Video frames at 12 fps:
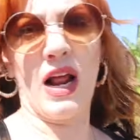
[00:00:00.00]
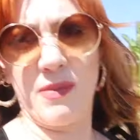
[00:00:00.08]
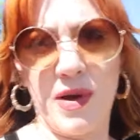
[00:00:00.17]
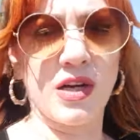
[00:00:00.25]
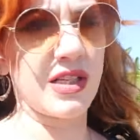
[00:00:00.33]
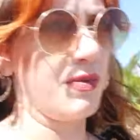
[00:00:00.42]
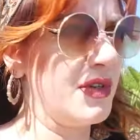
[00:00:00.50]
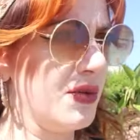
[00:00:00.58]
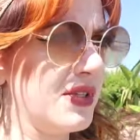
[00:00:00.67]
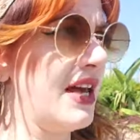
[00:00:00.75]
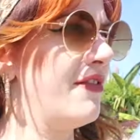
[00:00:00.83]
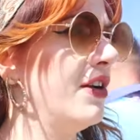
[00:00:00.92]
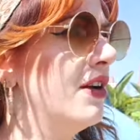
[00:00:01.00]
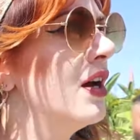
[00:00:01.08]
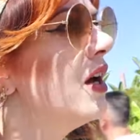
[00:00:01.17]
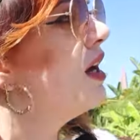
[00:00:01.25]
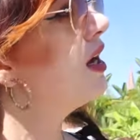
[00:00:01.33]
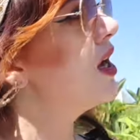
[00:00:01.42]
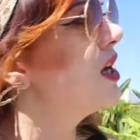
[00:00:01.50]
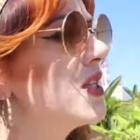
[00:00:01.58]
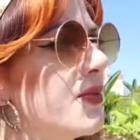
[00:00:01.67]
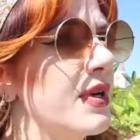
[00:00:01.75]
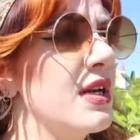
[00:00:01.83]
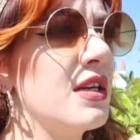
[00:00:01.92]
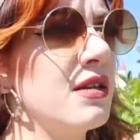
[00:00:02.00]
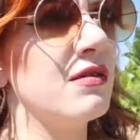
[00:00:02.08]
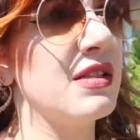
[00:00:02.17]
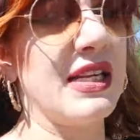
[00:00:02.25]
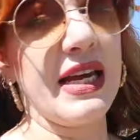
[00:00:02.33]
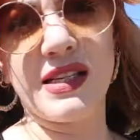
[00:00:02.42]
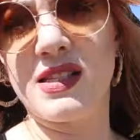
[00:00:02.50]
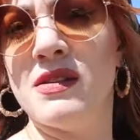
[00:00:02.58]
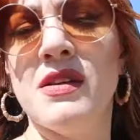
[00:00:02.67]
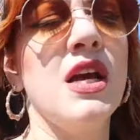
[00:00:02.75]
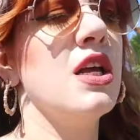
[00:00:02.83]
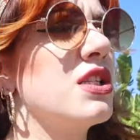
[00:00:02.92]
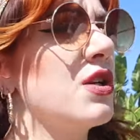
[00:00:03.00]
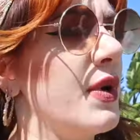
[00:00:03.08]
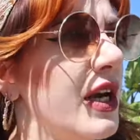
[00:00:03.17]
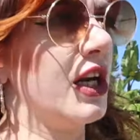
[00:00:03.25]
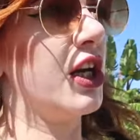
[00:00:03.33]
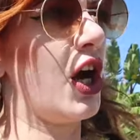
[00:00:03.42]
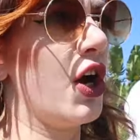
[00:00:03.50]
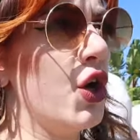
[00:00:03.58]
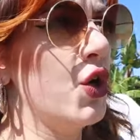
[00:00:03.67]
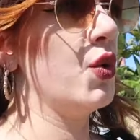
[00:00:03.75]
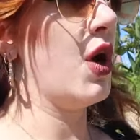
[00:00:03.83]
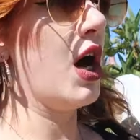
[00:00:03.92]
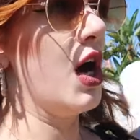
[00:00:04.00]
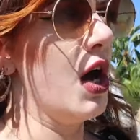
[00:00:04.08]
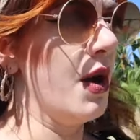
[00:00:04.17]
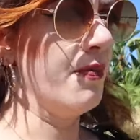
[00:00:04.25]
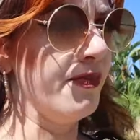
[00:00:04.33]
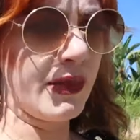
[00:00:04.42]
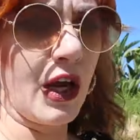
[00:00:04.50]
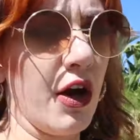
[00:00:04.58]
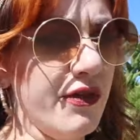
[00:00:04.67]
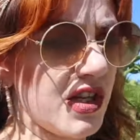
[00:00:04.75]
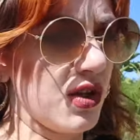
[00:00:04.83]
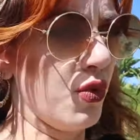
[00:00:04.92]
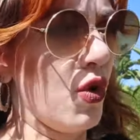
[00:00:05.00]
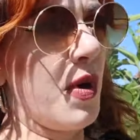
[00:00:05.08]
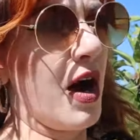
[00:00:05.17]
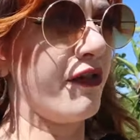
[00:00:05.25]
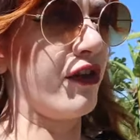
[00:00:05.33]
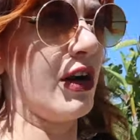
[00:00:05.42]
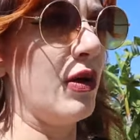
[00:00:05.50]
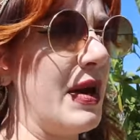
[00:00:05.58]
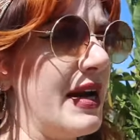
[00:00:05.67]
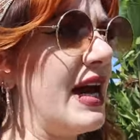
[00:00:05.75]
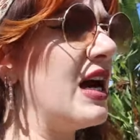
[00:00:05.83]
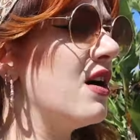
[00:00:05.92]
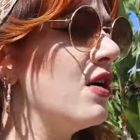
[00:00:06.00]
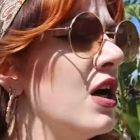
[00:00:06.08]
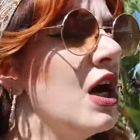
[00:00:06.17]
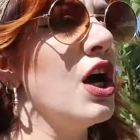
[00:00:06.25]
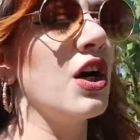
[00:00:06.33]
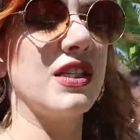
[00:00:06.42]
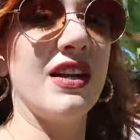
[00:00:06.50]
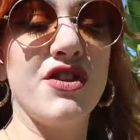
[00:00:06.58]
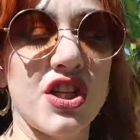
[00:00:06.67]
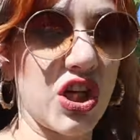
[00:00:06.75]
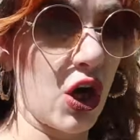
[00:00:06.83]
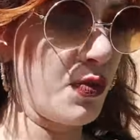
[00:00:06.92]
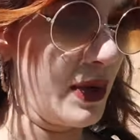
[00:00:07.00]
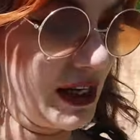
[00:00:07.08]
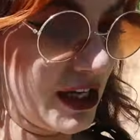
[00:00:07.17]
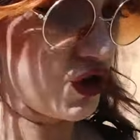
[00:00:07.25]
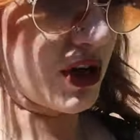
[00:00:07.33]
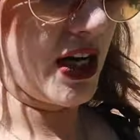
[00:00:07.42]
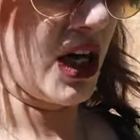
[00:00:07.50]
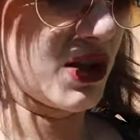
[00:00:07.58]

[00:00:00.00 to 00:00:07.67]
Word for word: now. The park's open till seven. Six. So six. So we're going to go um, over to the water park for a little bit now because they've just opened literally